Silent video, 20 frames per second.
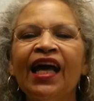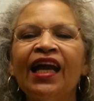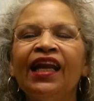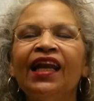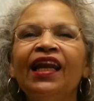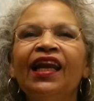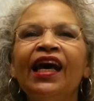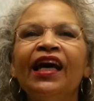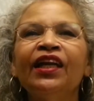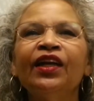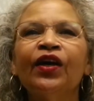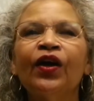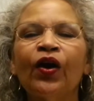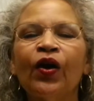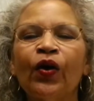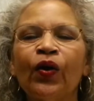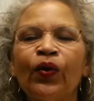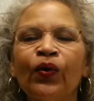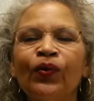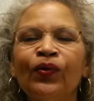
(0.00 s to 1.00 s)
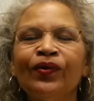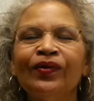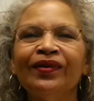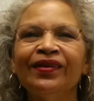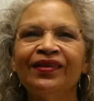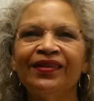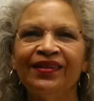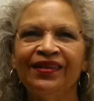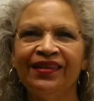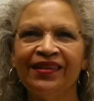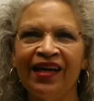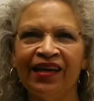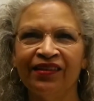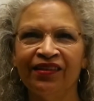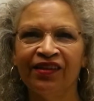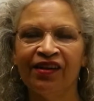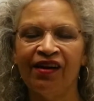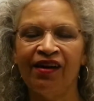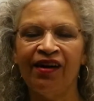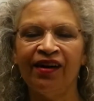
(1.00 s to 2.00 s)
Let go and let
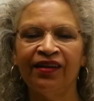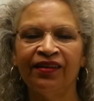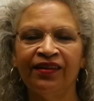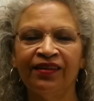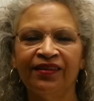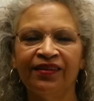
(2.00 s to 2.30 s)
God.